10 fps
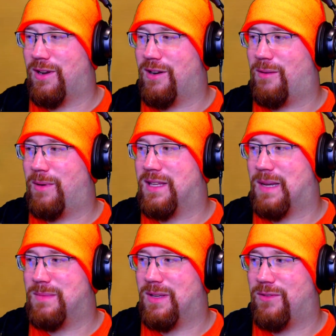You know how many
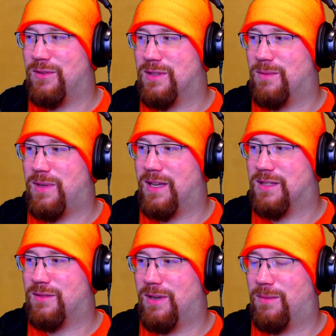times I've used a
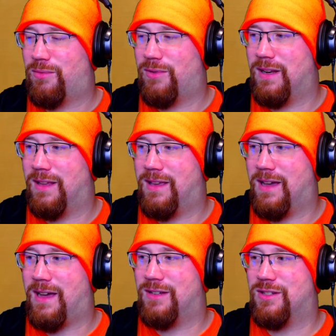PS3 to print?
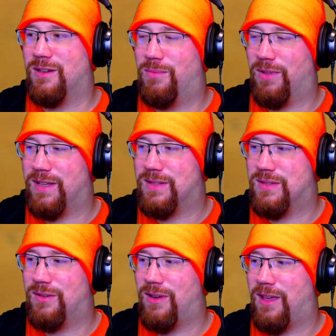God should bless
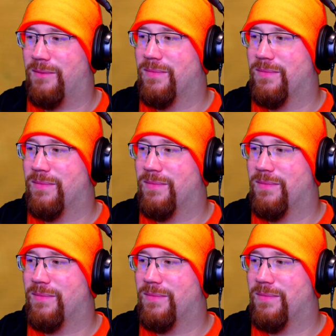Sony.